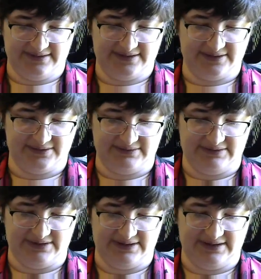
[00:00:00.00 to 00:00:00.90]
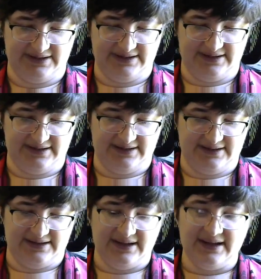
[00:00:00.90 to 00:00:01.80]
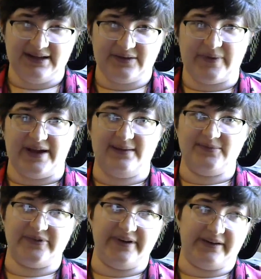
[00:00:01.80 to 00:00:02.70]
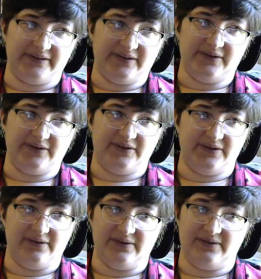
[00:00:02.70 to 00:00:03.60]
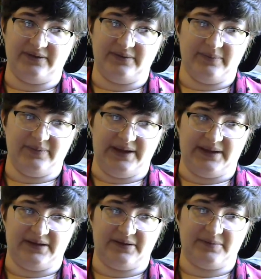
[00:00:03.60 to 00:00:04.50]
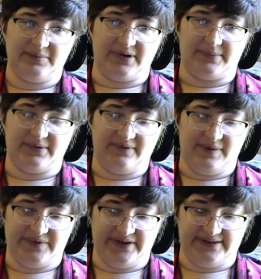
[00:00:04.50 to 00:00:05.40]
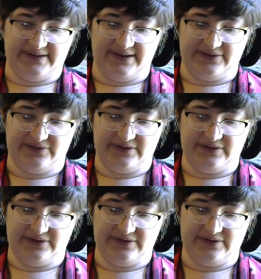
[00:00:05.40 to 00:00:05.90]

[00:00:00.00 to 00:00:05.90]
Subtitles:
So that's why I'm trying to do like proper website stuff.